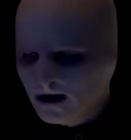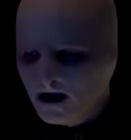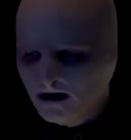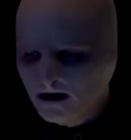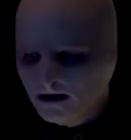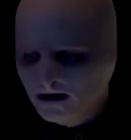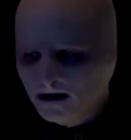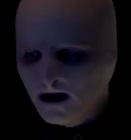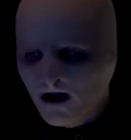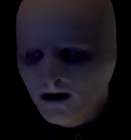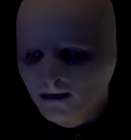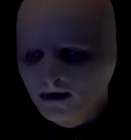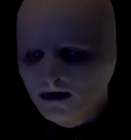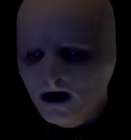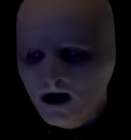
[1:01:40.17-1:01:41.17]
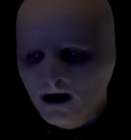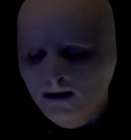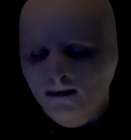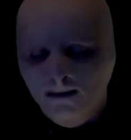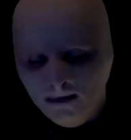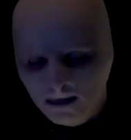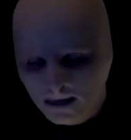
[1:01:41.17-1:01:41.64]
Edit. I will
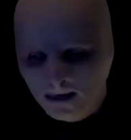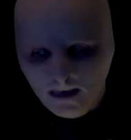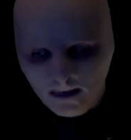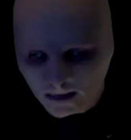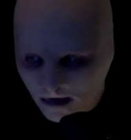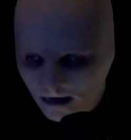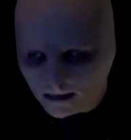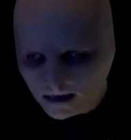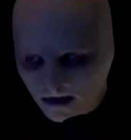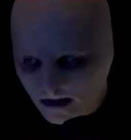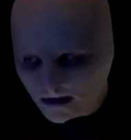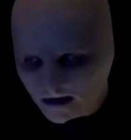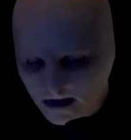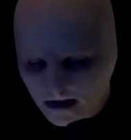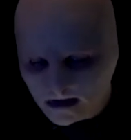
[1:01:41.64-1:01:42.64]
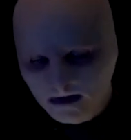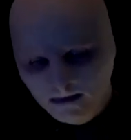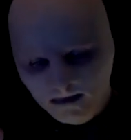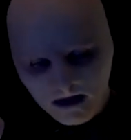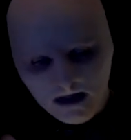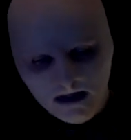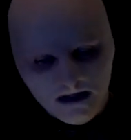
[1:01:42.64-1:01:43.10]
not boop clearance,
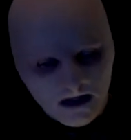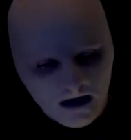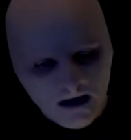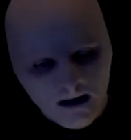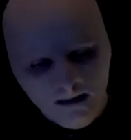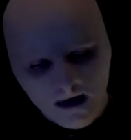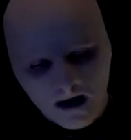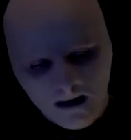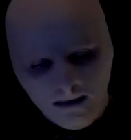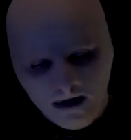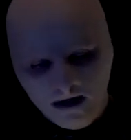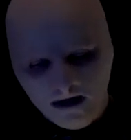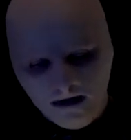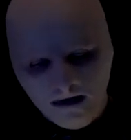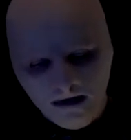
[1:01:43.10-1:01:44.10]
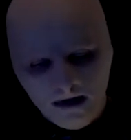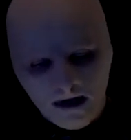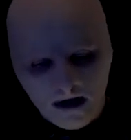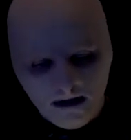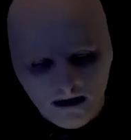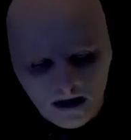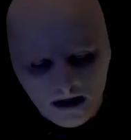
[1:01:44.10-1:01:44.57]
because I'm not breaking the
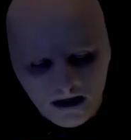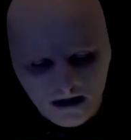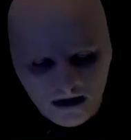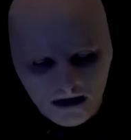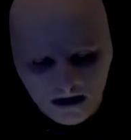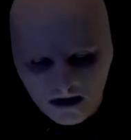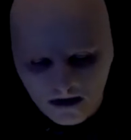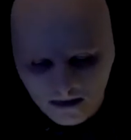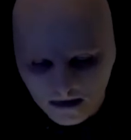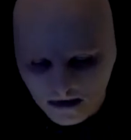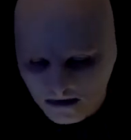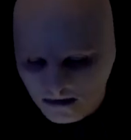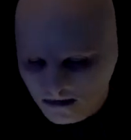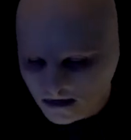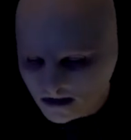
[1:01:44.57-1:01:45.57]
law, ladies and gentlemen.